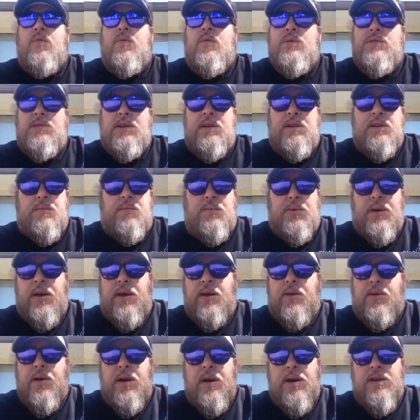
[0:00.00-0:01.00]
We see the
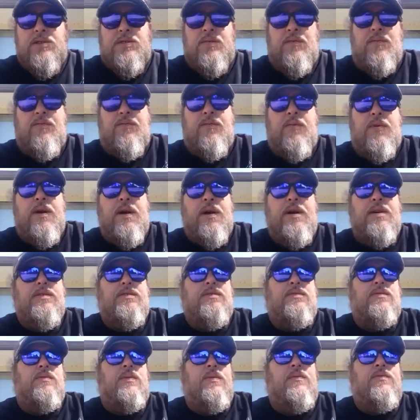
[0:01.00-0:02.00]
plane crash in
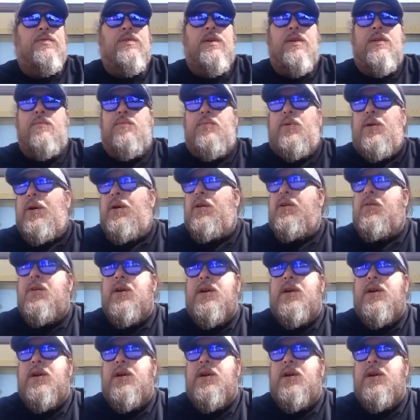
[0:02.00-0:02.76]
France. We've seen plane